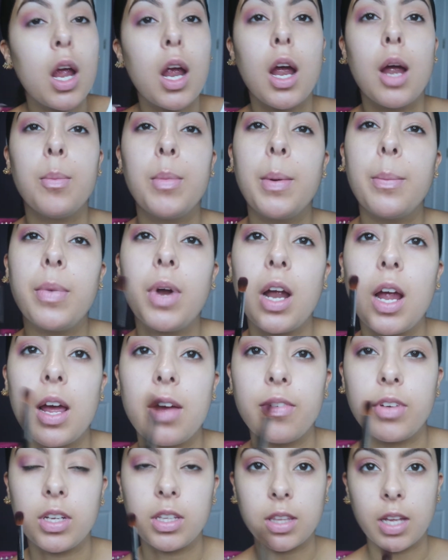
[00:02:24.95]
I remember
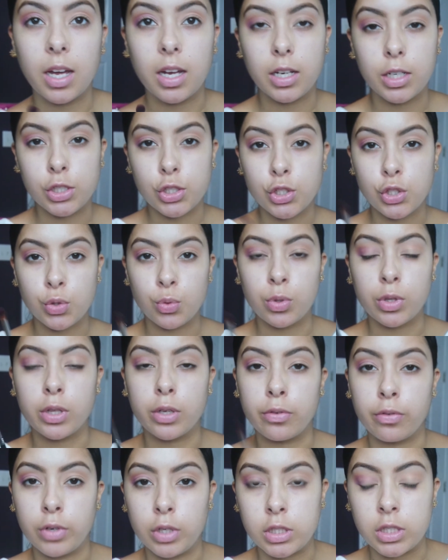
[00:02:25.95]
having that issue with the
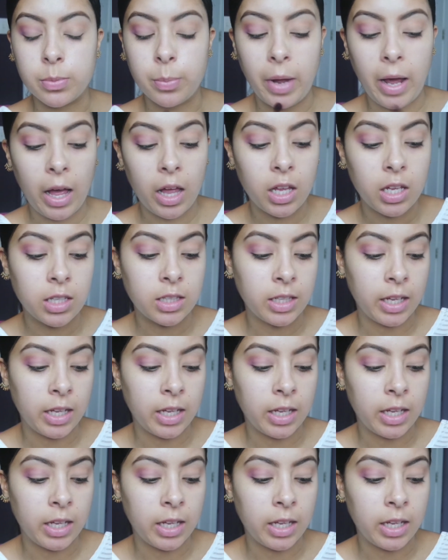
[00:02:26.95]
first palette.